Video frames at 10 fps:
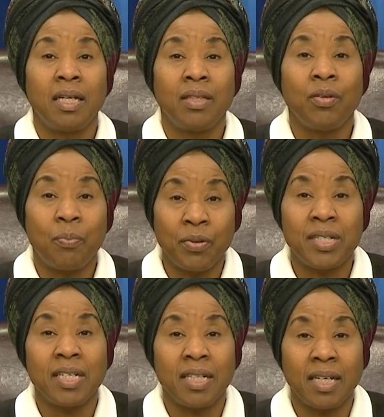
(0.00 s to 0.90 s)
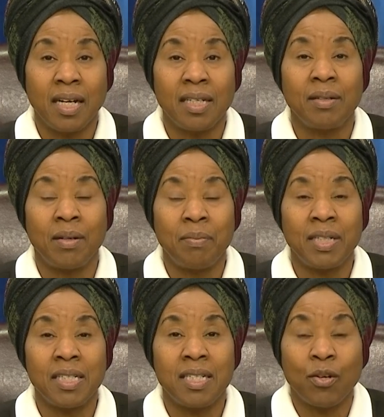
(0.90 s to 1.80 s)
the breathing
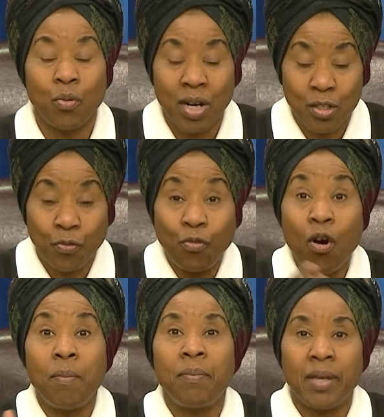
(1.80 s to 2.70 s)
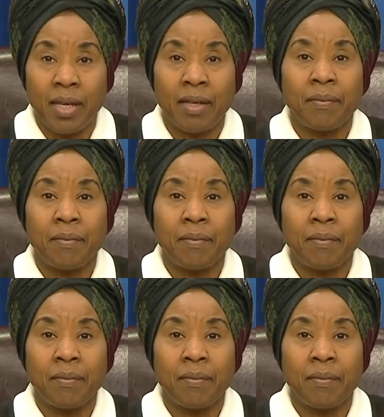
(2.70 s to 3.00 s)
ability, who has formed me.